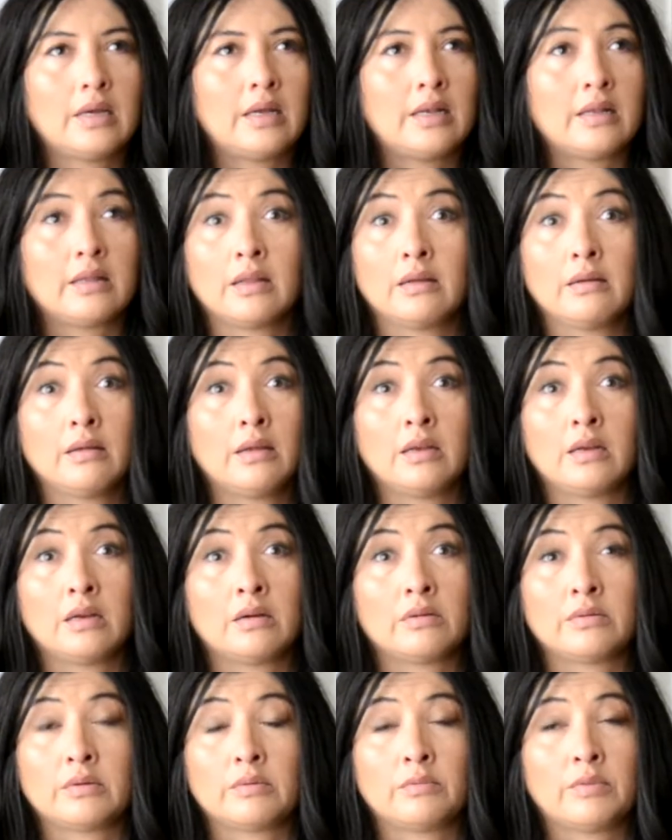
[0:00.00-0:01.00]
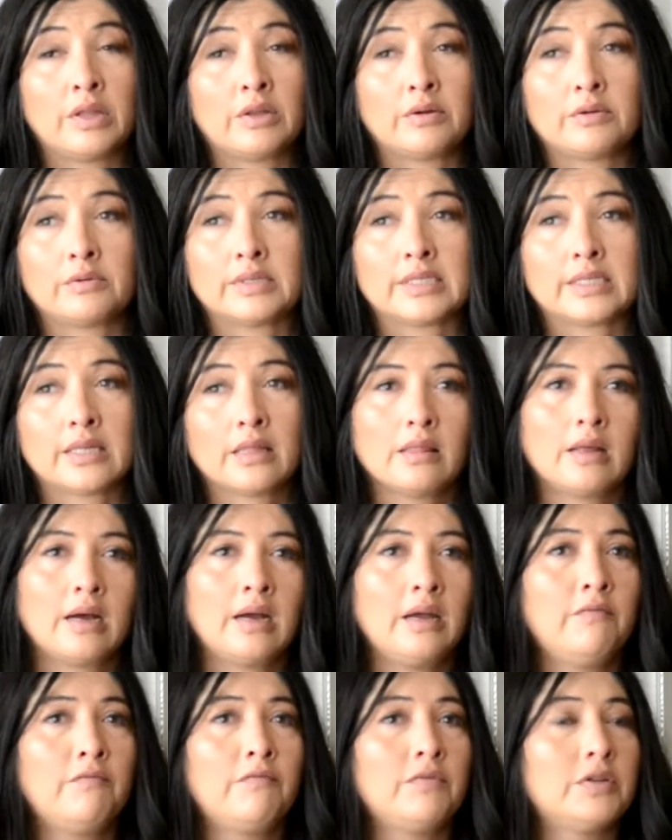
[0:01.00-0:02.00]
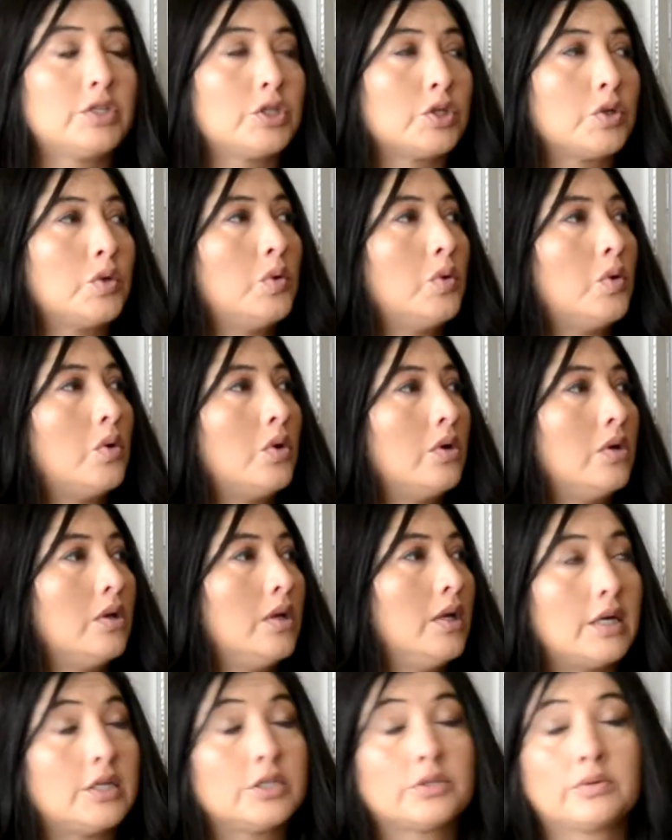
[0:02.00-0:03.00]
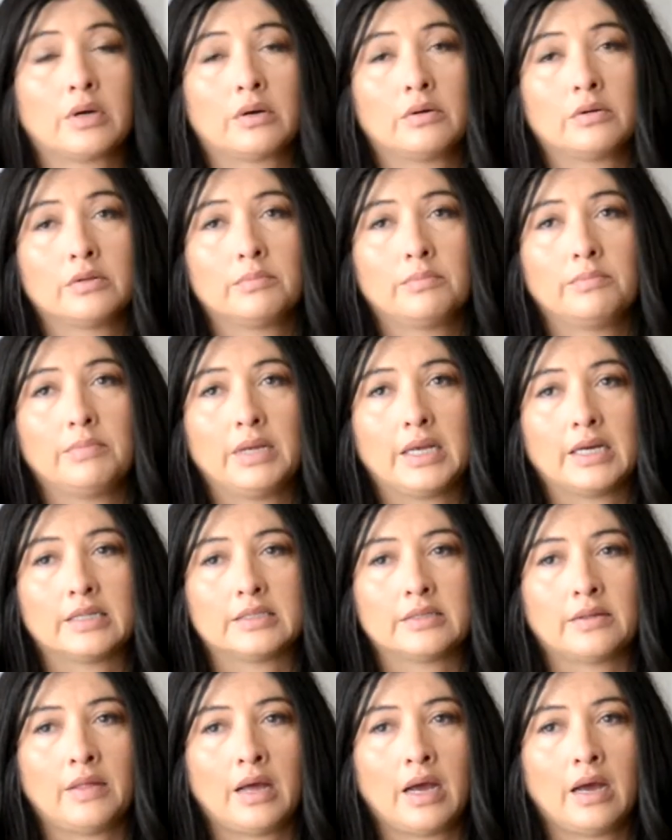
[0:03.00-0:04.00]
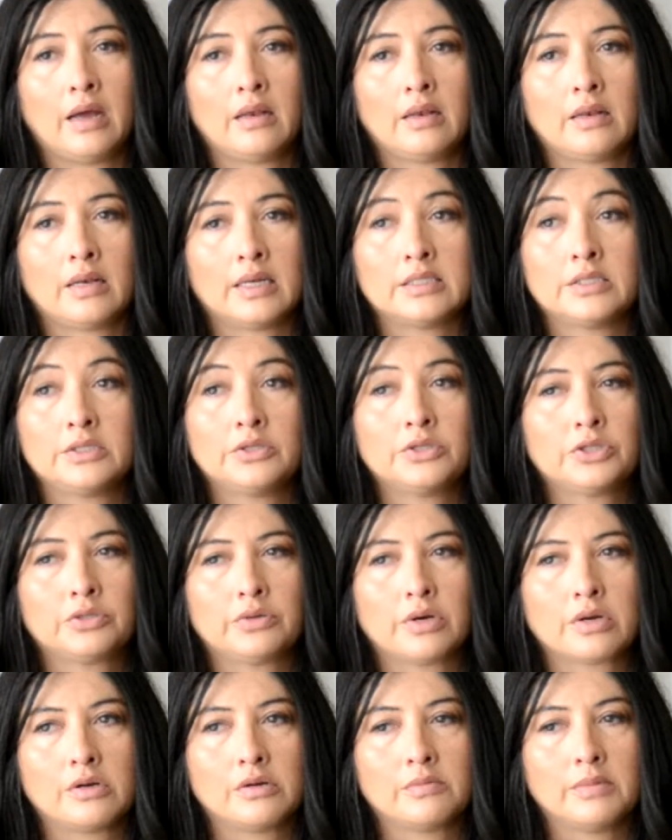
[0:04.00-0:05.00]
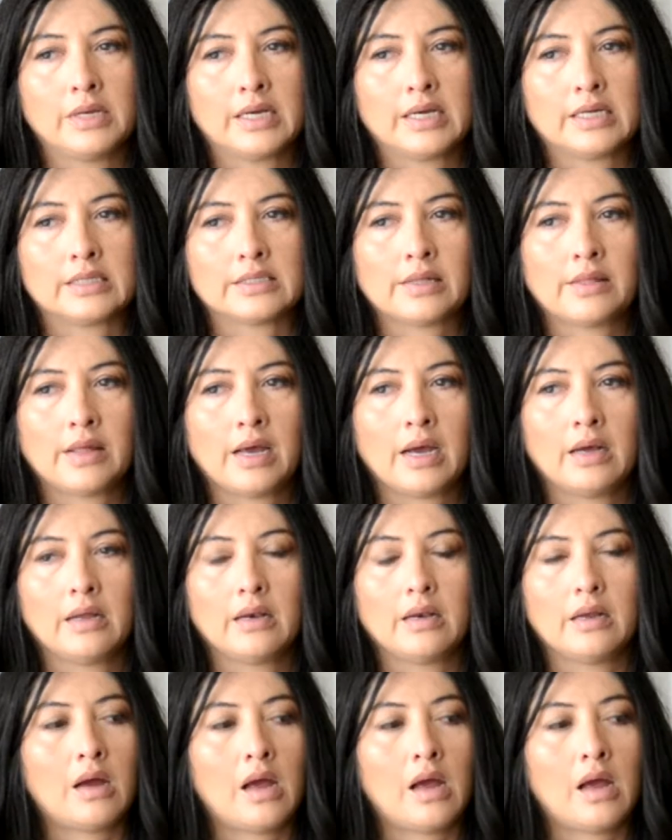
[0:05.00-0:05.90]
in, whether it was in life, in school. I struggled because of that, and I still struggle because of that.